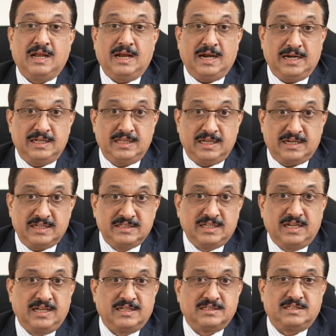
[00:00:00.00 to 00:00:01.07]
And the
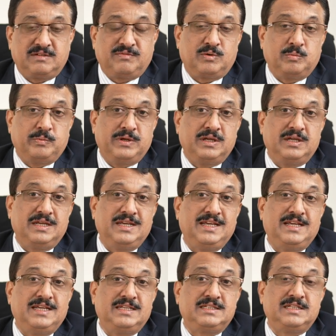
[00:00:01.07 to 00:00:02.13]
resilience of rupee
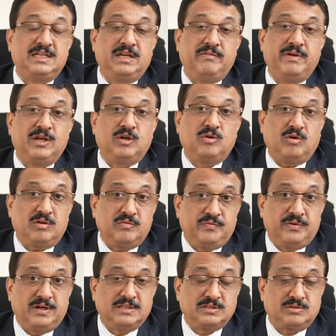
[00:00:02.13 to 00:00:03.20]
is giving
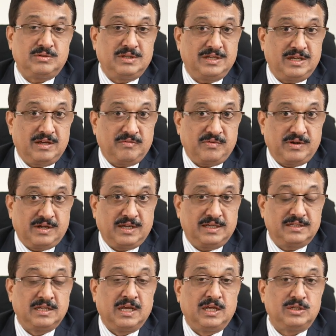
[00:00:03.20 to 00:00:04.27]
confidence to the
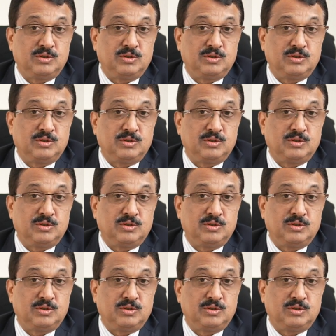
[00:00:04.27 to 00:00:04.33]
FIIs